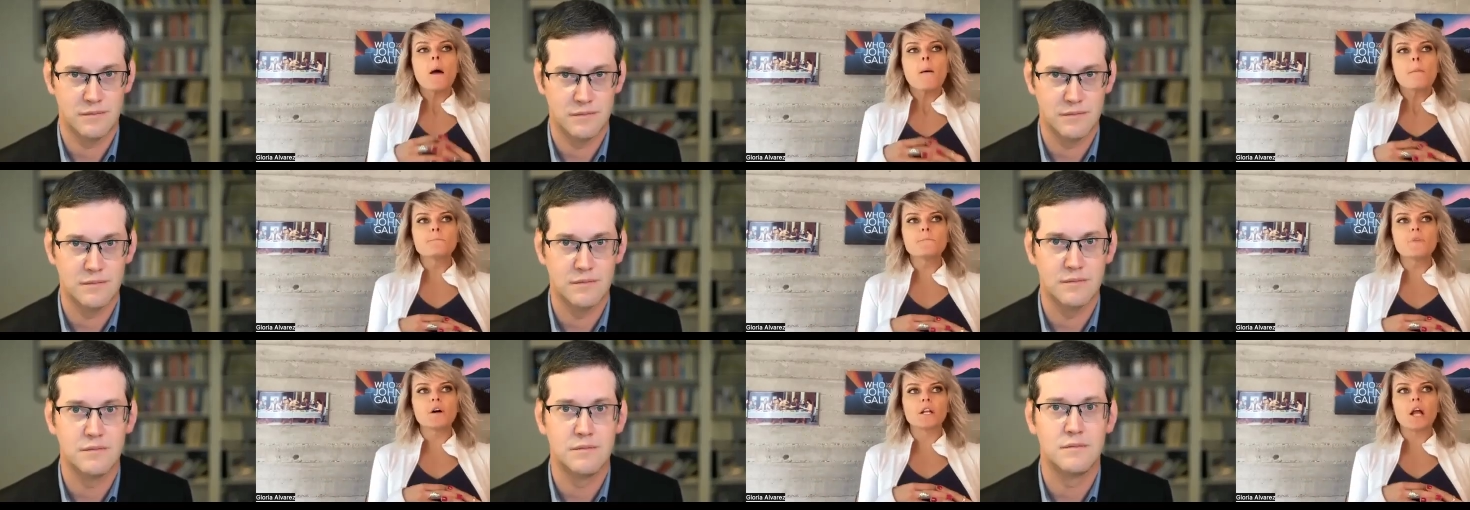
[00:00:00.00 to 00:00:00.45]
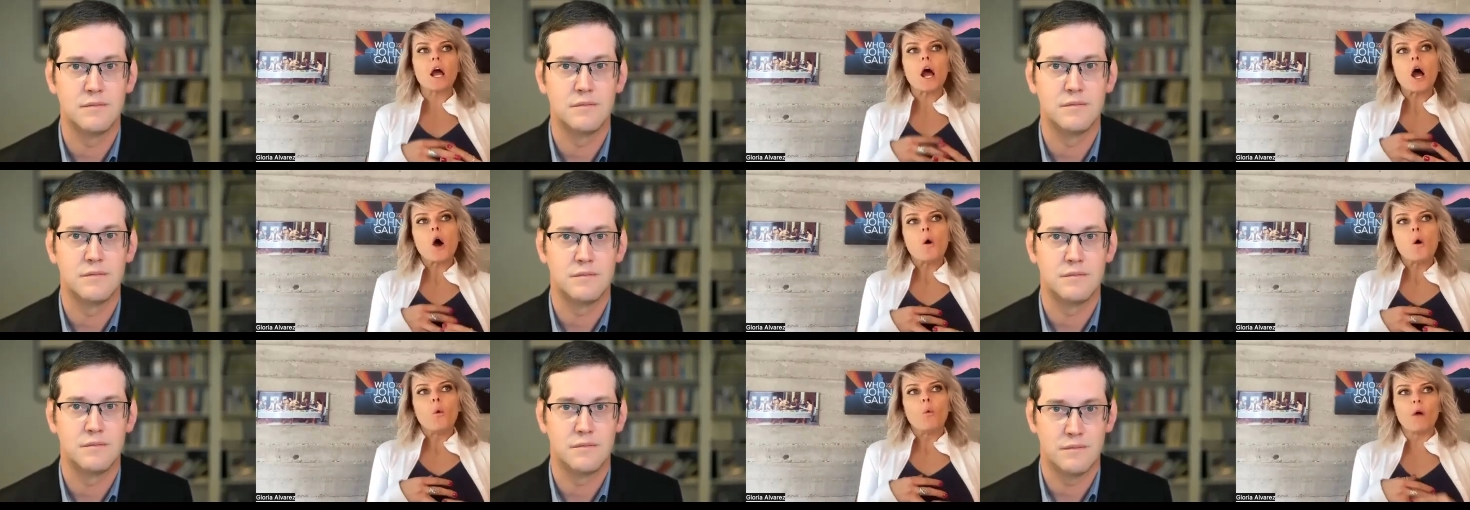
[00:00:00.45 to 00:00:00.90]
Speaker 1: but
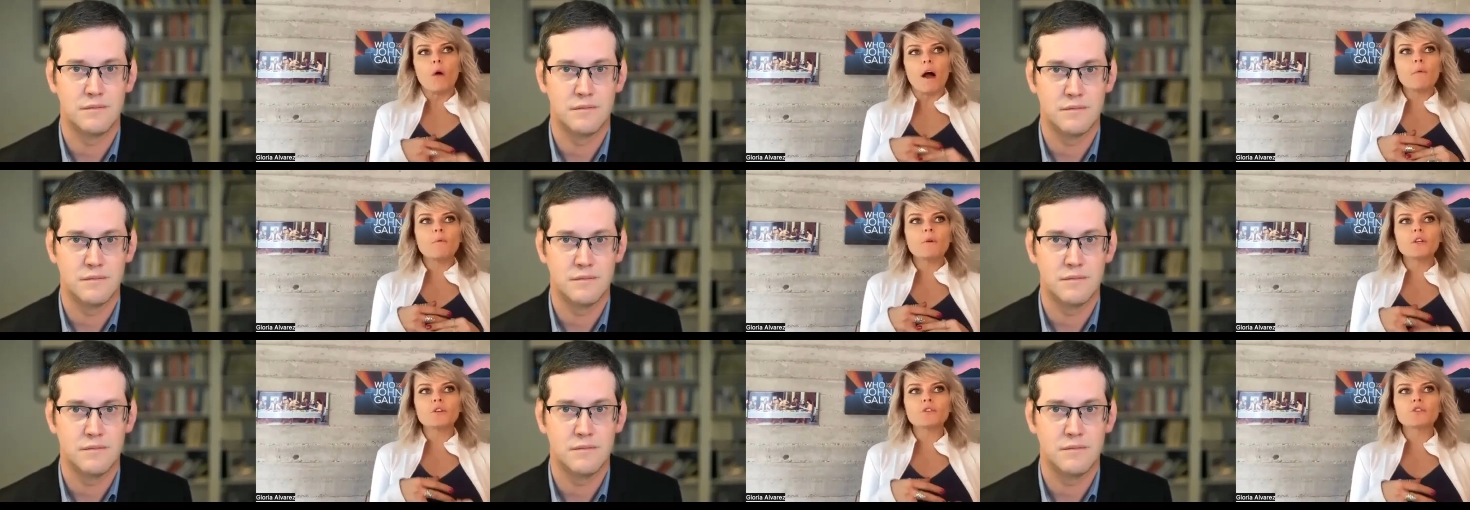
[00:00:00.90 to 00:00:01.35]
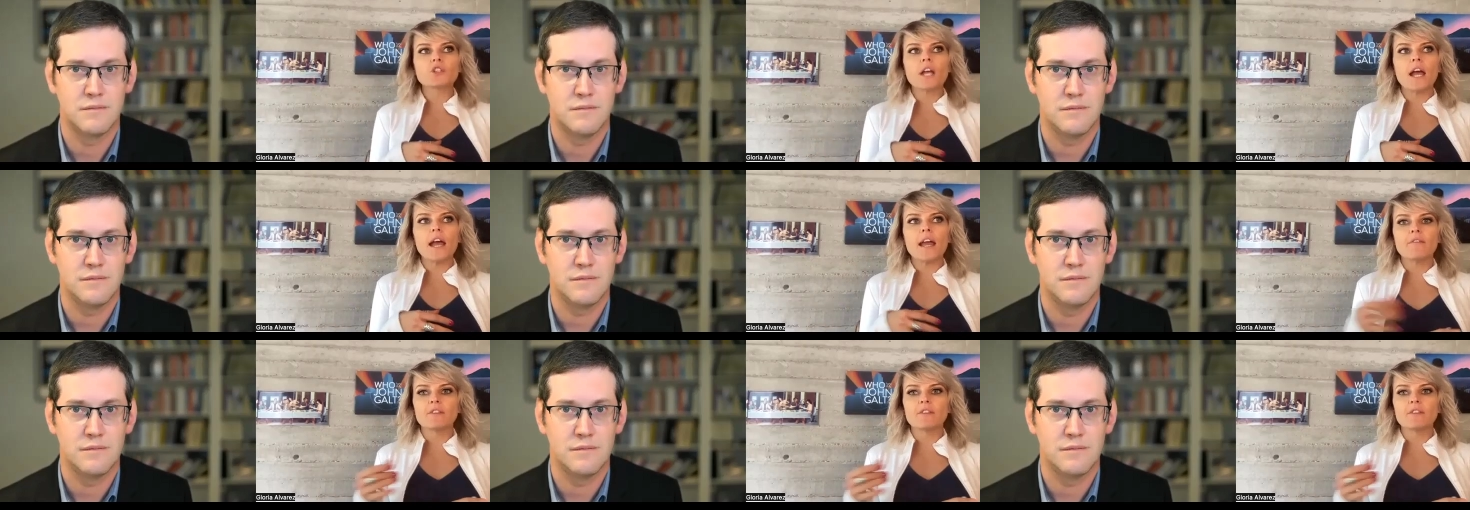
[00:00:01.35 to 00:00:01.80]
what would you
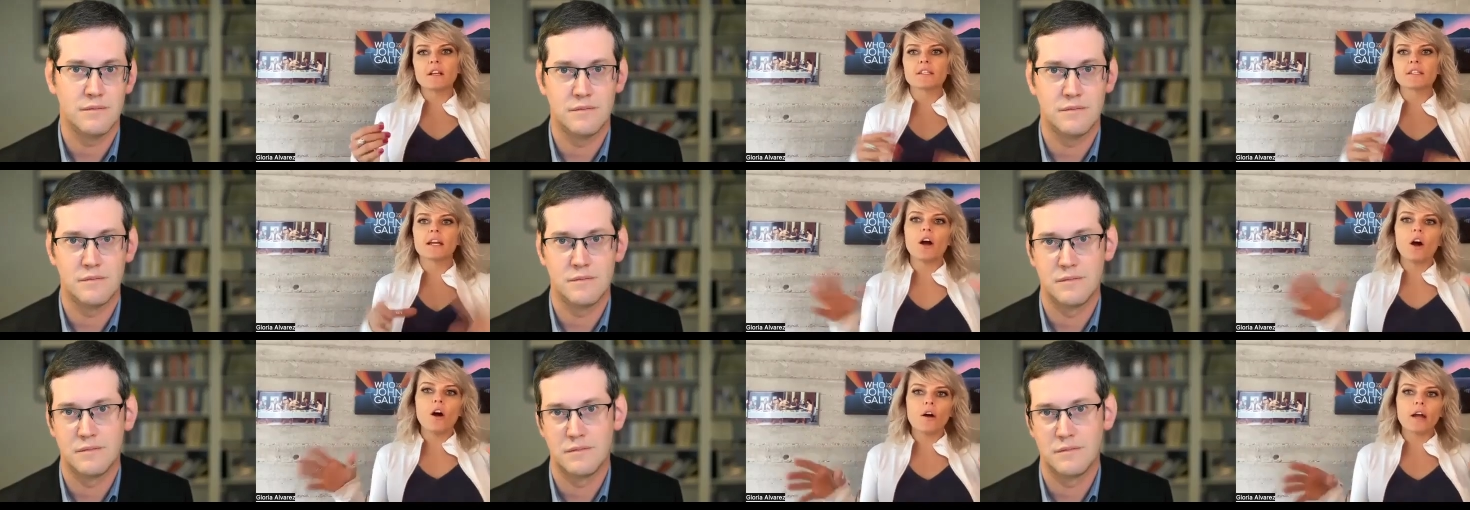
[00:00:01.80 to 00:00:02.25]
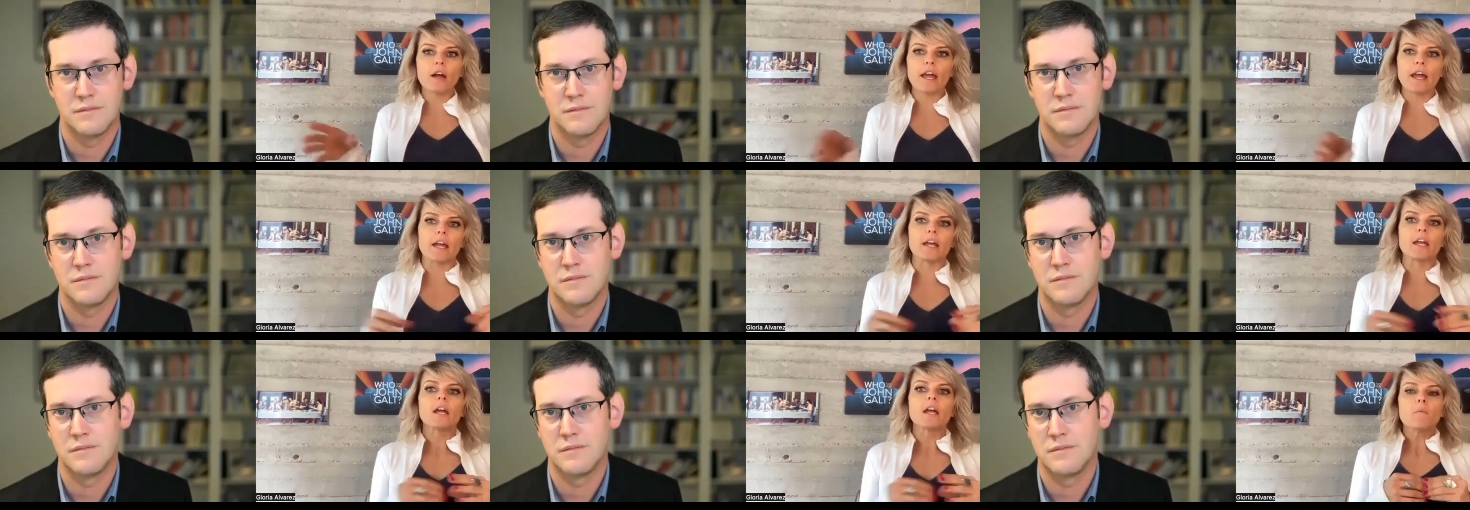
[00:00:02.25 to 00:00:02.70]
say if they say,
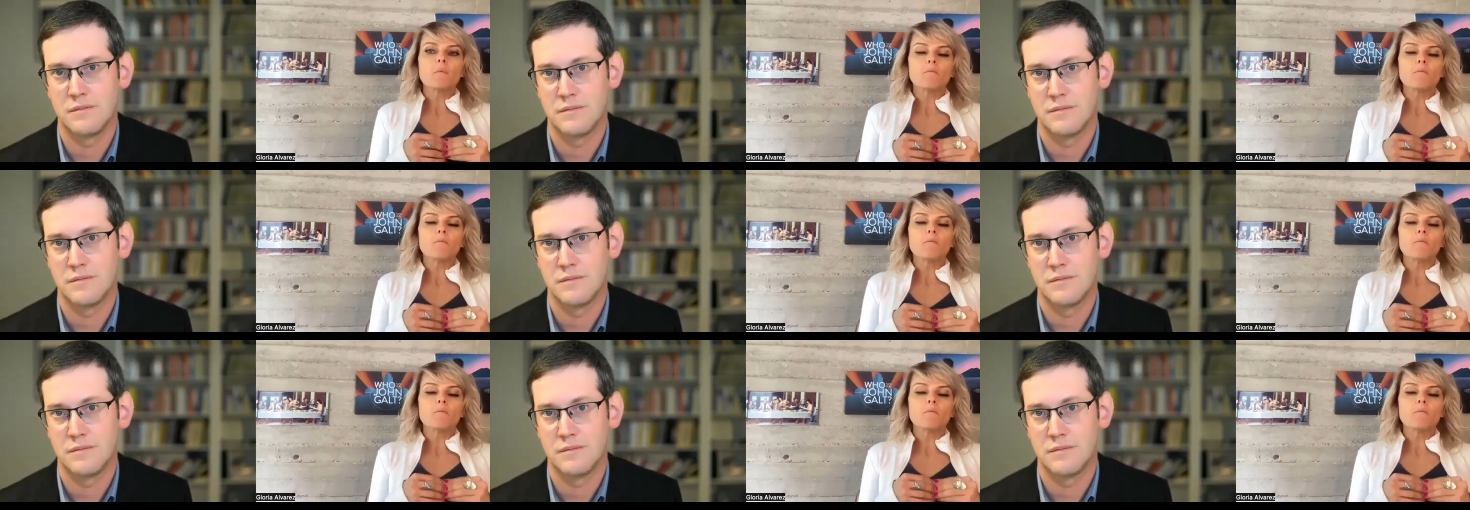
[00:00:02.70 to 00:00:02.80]
okay,